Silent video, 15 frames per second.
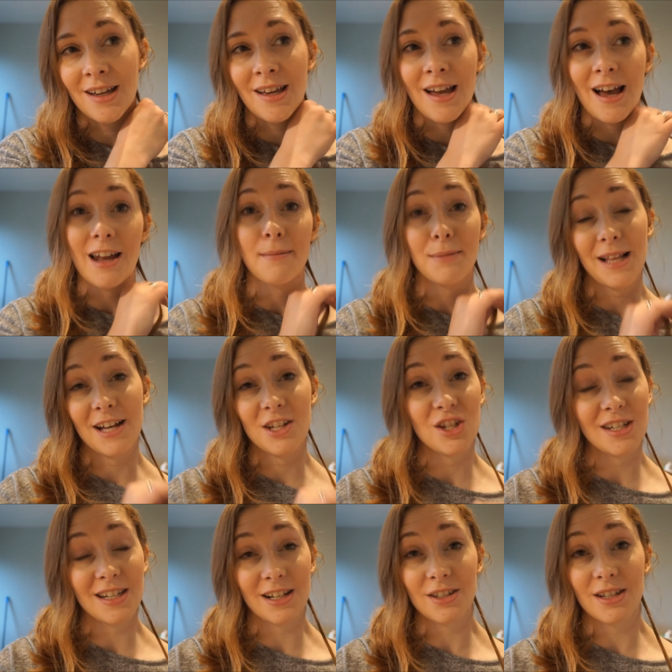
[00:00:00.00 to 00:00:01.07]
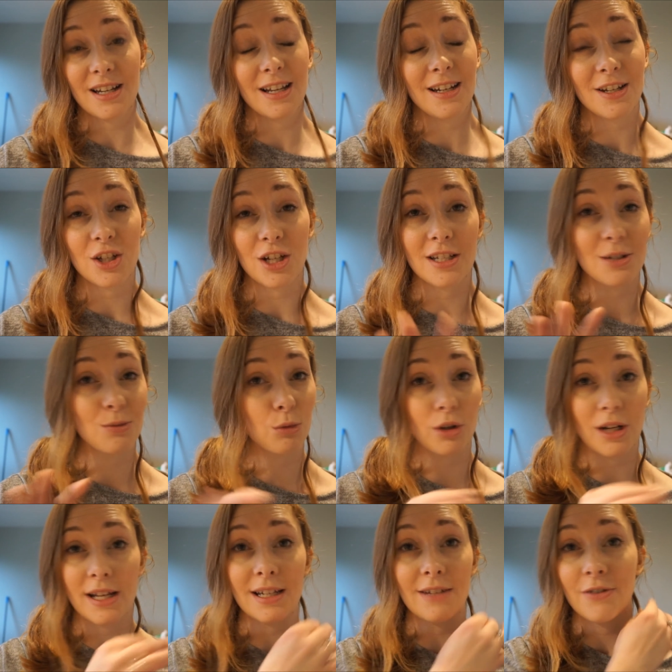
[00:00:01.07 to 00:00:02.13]
and I'm glad she did, because initially I didn't want
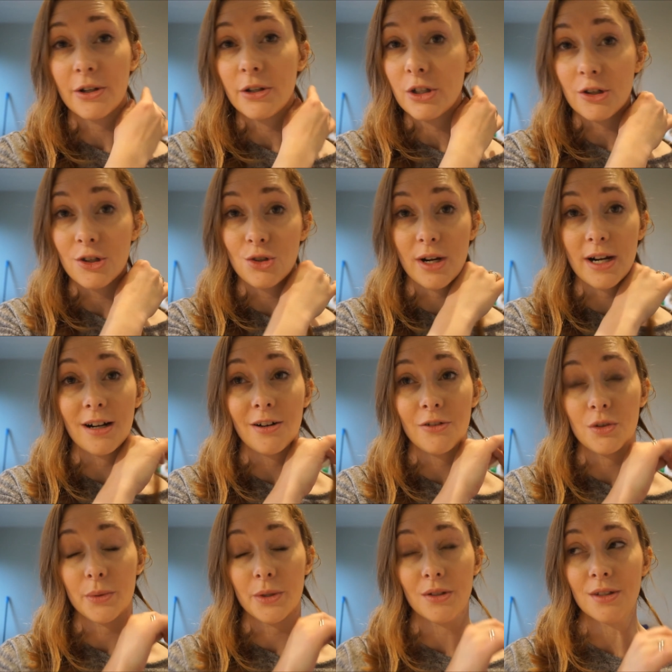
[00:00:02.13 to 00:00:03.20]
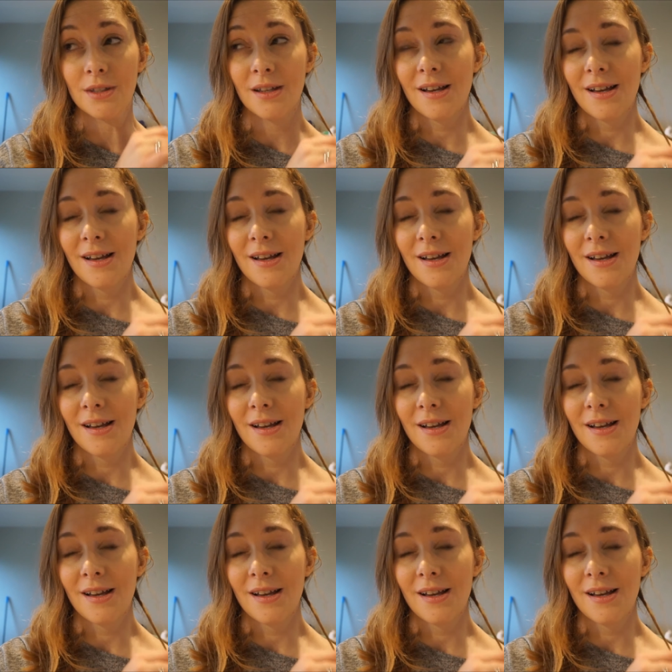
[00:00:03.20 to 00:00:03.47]
any photos straight afterwards.